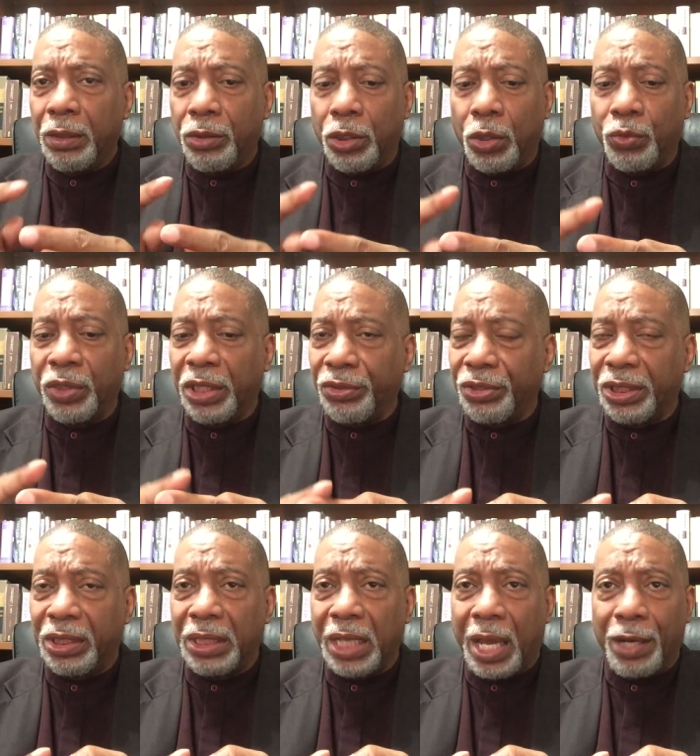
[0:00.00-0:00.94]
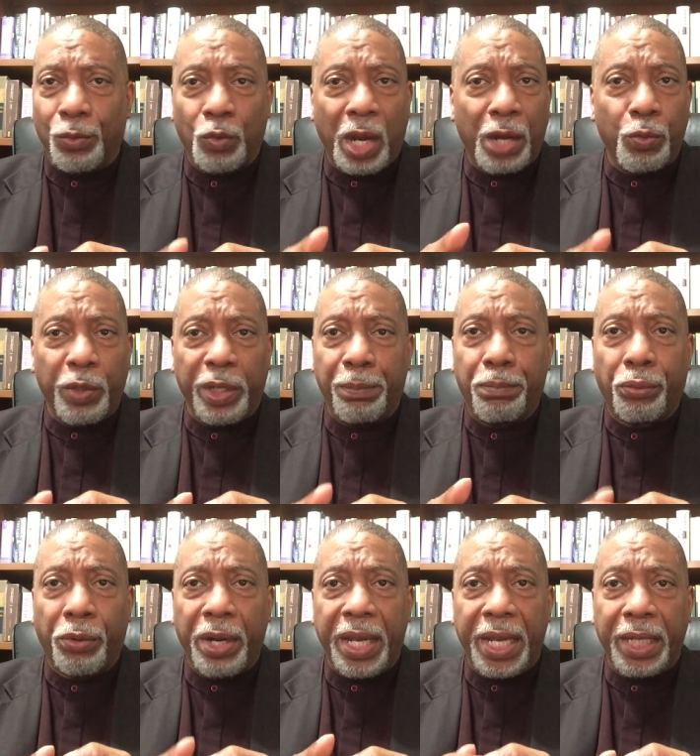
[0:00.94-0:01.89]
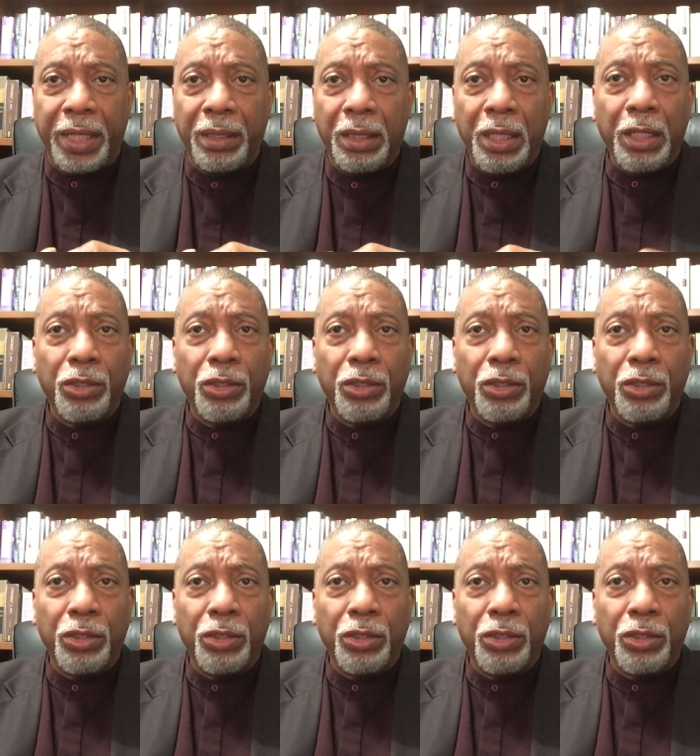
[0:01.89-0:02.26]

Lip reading: don't understand why we pray,